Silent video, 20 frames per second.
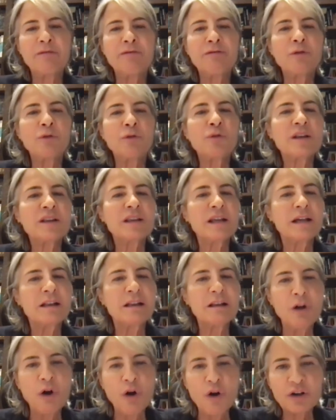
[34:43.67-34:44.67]
with a
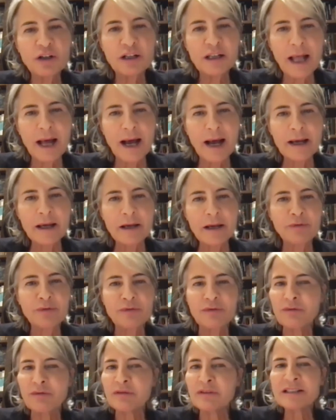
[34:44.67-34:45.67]
long life,
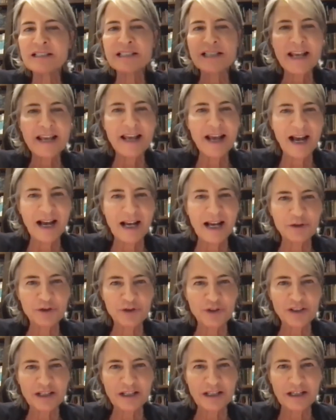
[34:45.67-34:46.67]
say
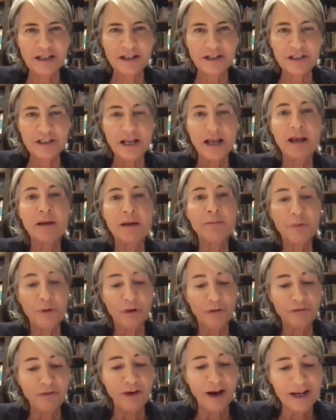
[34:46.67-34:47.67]
100 years,
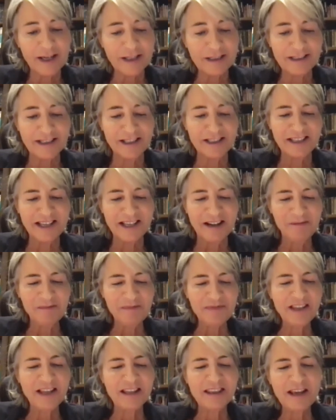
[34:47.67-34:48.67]
provided
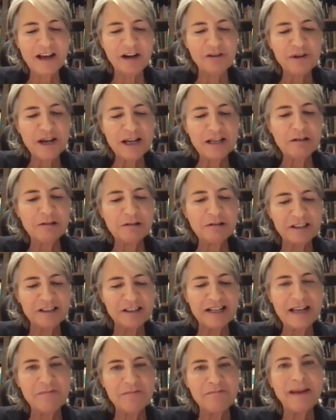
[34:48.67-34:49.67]
that they are
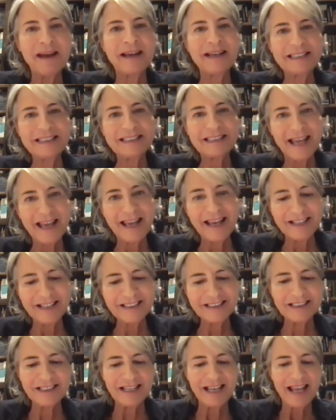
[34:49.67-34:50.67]
regularly
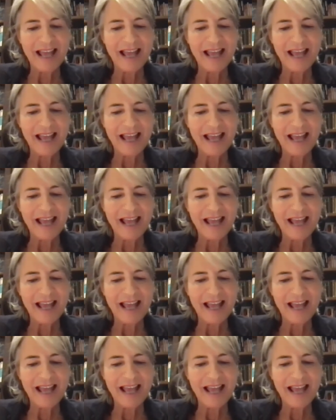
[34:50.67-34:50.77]
maintained